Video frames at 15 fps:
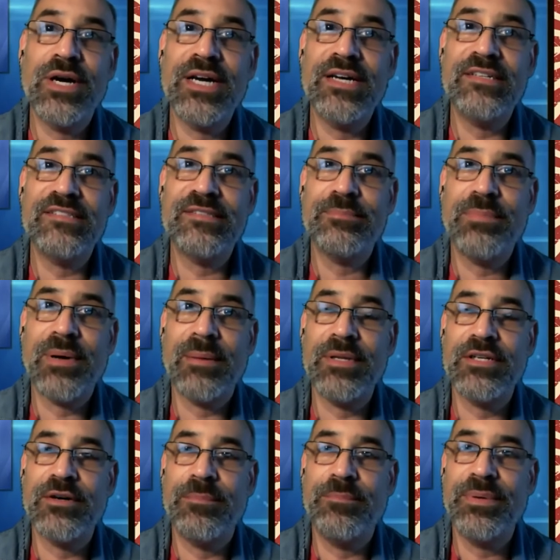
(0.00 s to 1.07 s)
U.S.
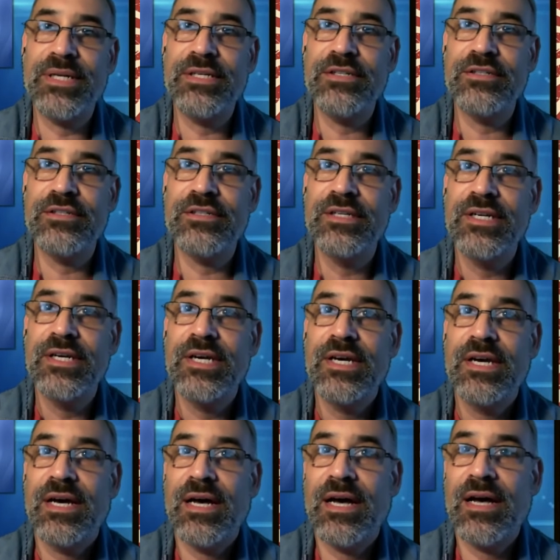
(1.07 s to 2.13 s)
public opinion
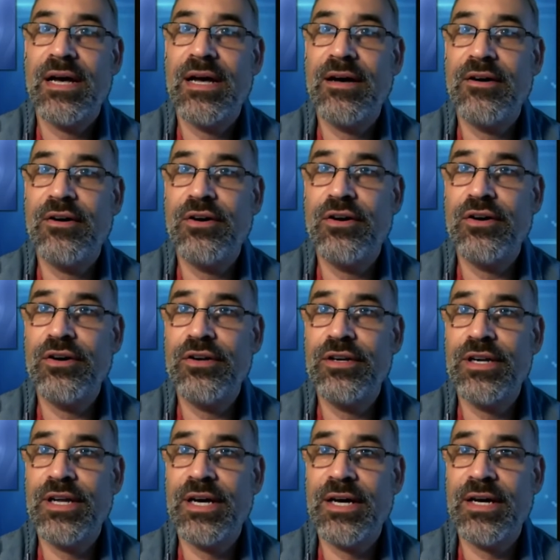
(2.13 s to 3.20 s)

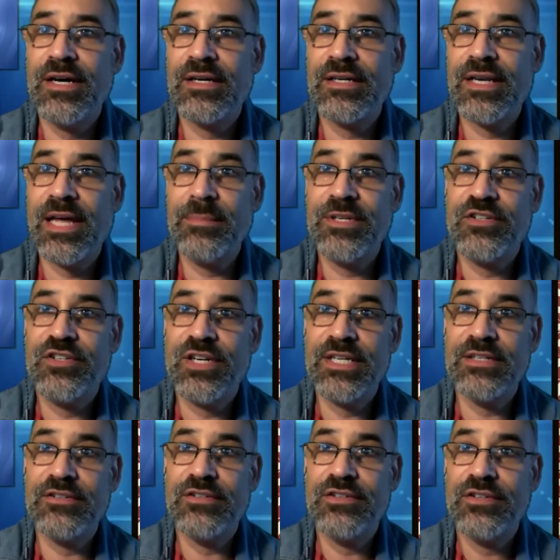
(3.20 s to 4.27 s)
on climate
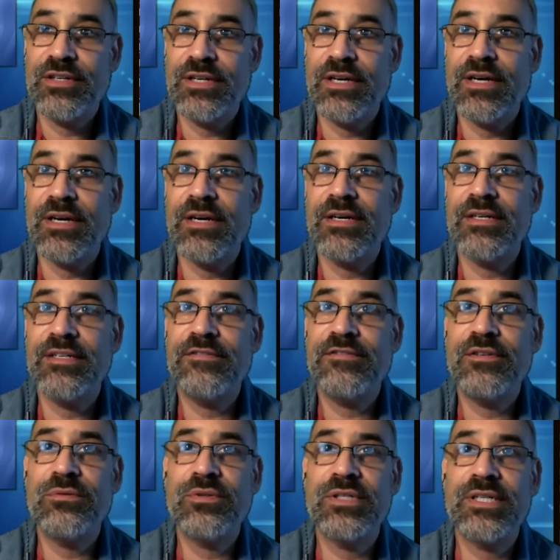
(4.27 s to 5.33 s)
change.
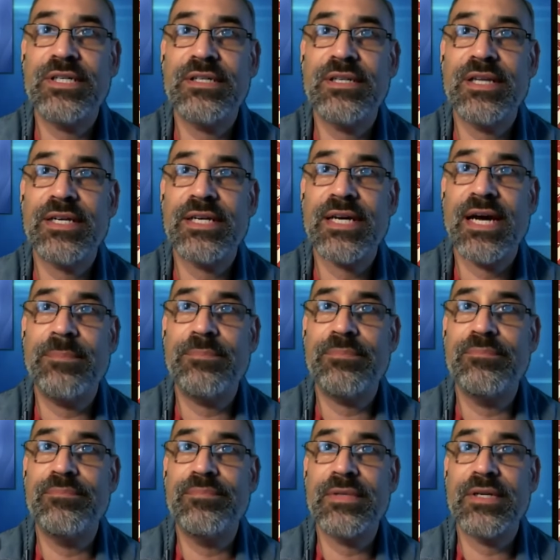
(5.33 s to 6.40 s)
And if you want
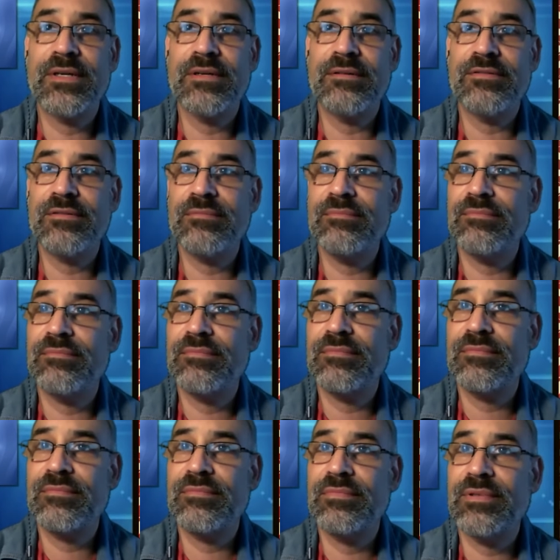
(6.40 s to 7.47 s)
to
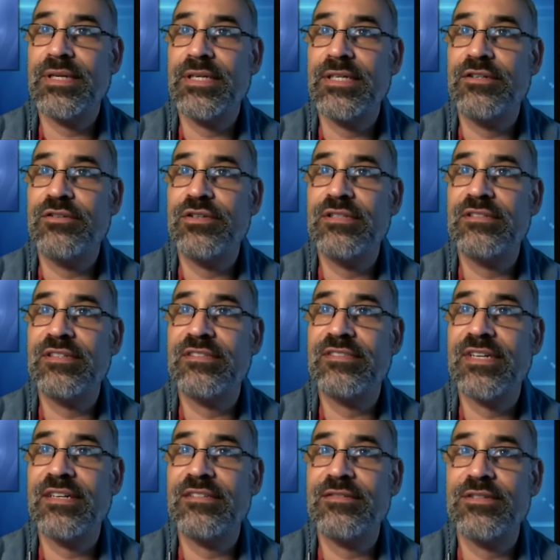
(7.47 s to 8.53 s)
increase
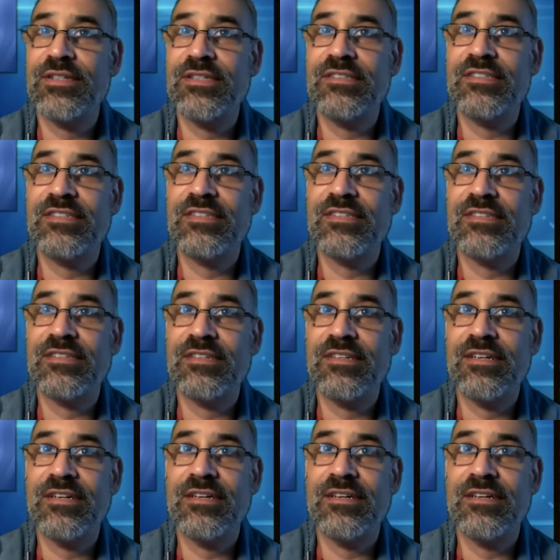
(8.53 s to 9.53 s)
the size of this